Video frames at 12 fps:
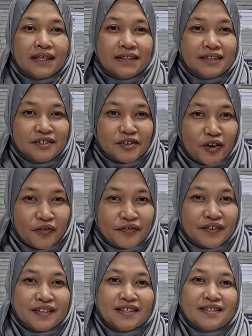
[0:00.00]
This
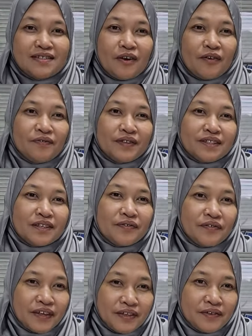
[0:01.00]
conference offers a
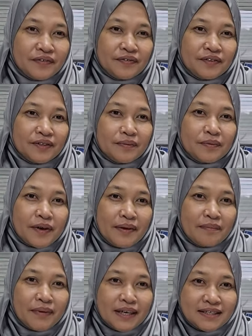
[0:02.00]
venue for the bright
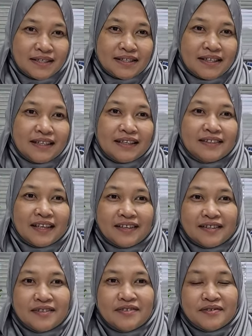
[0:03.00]
minds in
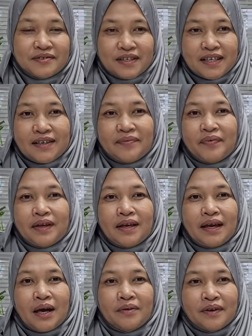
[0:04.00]
attendance today,
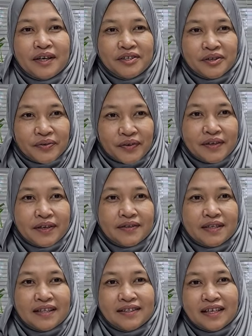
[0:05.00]
our undergraduate
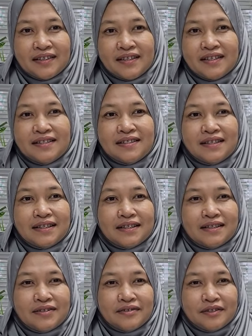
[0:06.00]
attendees,
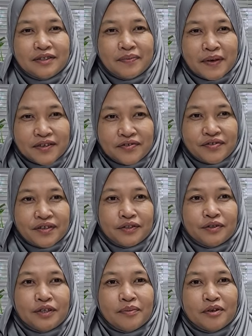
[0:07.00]
to, demonstra to
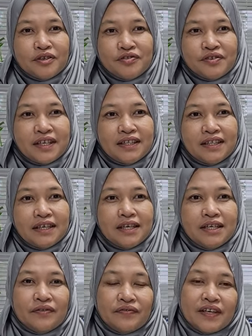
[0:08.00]
demonstrate their
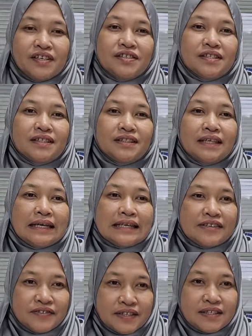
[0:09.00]
innovation,
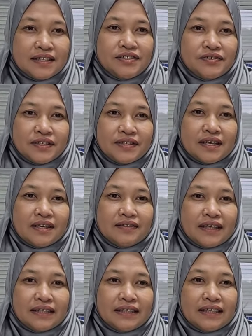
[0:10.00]
research results,
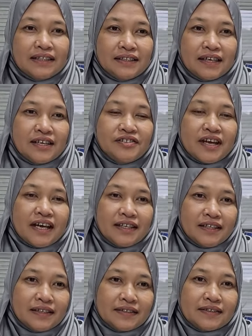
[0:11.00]
and cutting-edge
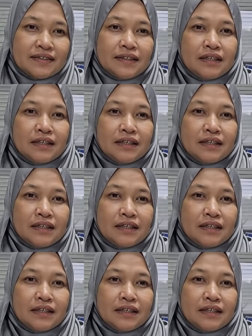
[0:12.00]
ideas.